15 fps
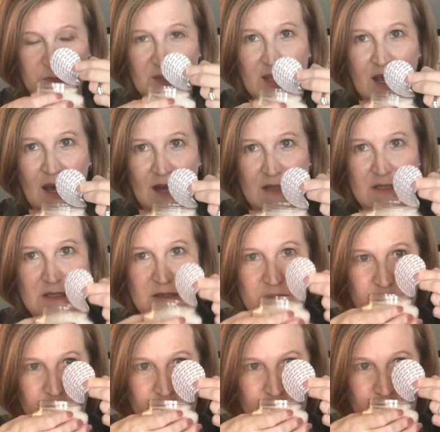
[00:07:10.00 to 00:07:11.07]
Yes
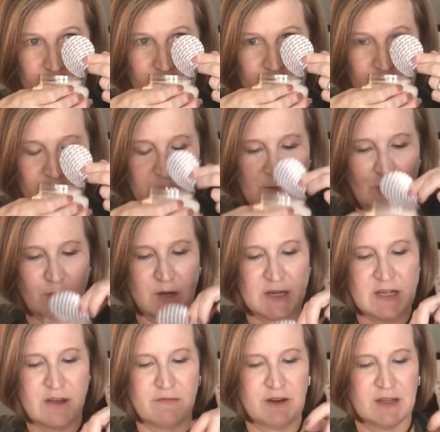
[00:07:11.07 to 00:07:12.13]
you can
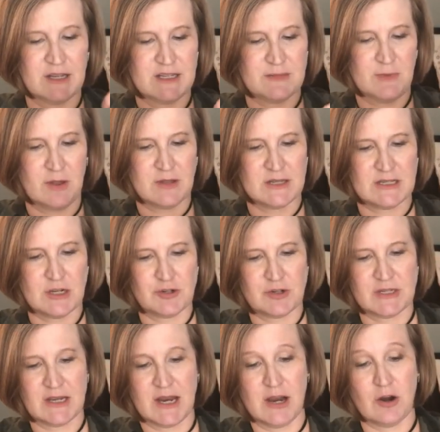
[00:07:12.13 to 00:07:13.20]
definitely smell the citrus
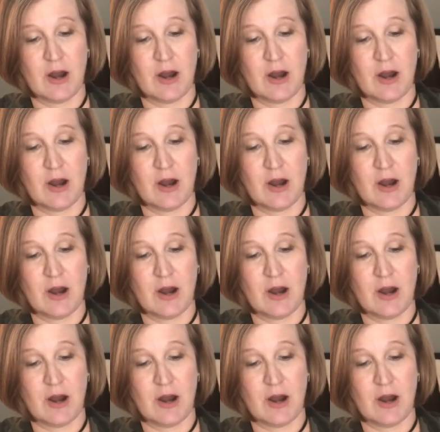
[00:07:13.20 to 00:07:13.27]
in here.